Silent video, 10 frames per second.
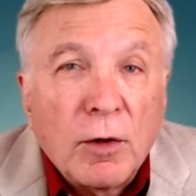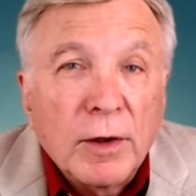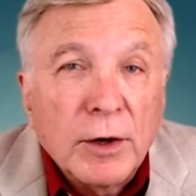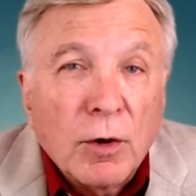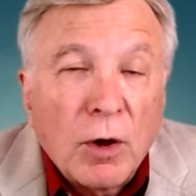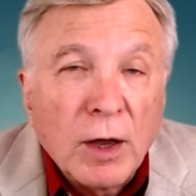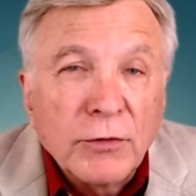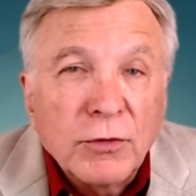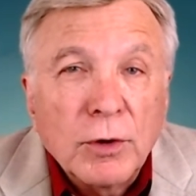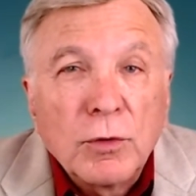and
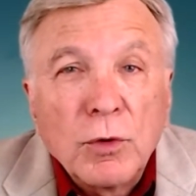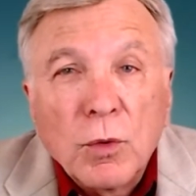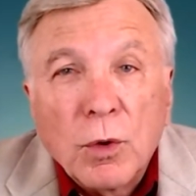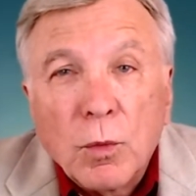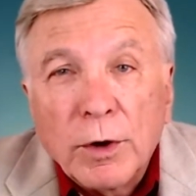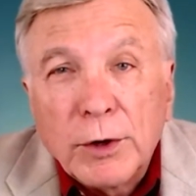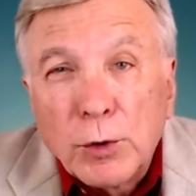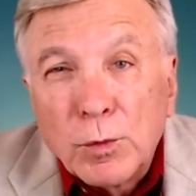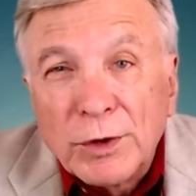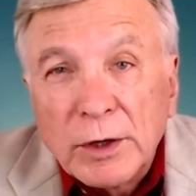Austin, who were
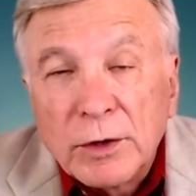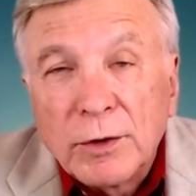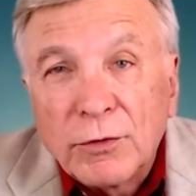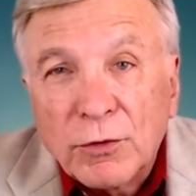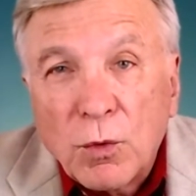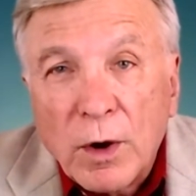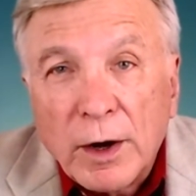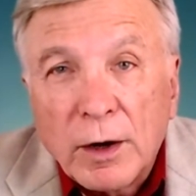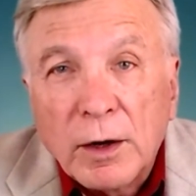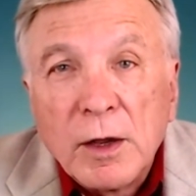working within the
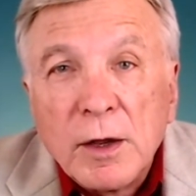square